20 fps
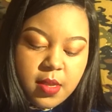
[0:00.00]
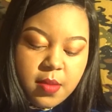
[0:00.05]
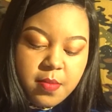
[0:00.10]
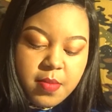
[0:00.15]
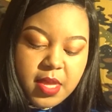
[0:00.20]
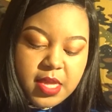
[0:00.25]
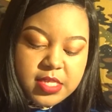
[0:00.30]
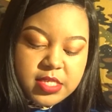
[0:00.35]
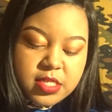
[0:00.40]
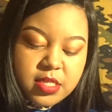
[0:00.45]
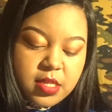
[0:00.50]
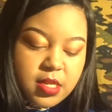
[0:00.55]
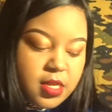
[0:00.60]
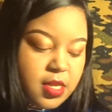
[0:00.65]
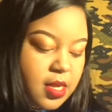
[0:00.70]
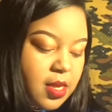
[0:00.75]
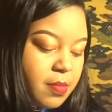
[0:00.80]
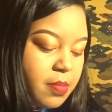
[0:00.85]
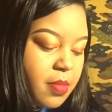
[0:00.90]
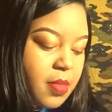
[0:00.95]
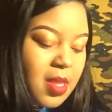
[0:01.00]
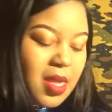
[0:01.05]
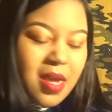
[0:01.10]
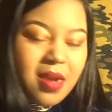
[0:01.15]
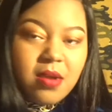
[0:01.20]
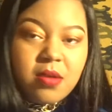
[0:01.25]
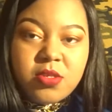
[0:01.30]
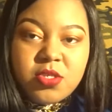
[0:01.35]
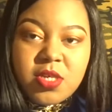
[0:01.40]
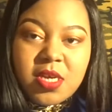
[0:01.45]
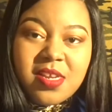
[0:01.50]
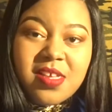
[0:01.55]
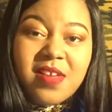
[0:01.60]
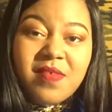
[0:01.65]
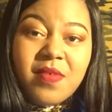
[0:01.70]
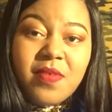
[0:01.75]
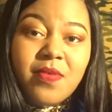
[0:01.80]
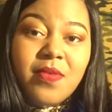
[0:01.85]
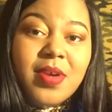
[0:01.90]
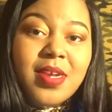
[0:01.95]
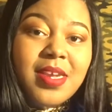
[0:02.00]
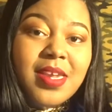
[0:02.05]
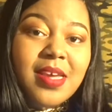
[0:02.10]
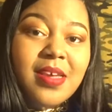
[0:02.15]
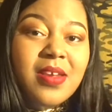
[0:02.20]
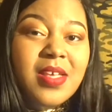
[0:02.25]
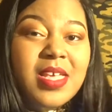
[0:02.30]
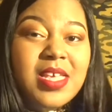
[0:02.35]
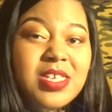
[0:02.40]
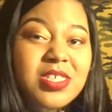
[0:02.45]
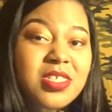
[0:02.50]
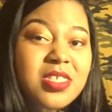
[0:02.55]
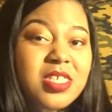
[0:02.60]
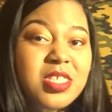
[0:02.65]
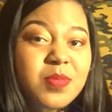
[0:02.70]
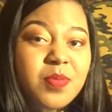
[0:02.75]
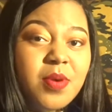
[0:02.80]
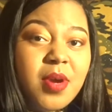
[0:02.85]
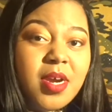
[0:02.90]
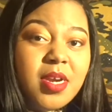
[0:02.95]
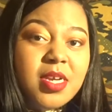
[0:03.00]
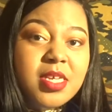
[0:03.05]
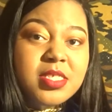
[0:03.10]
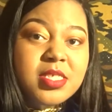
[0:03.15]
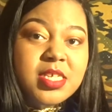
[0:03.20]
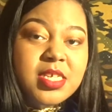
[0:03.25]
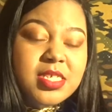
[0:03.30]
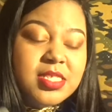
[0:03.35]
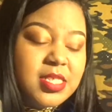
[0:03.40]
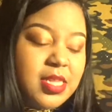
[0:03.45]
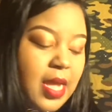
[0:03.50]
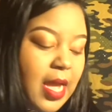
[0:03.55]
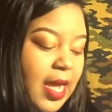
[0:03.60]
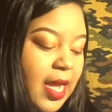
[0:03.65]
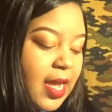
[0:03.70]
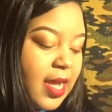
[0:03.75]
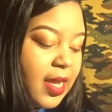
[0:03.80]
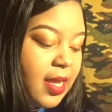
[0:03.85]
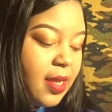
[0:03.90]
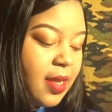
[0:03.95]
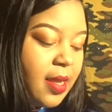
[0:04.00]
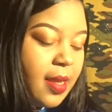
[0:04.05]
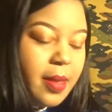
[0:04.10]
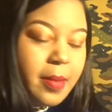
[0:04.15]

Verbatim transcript: Basically, I'm not going to try to give a rundown of each of these products because I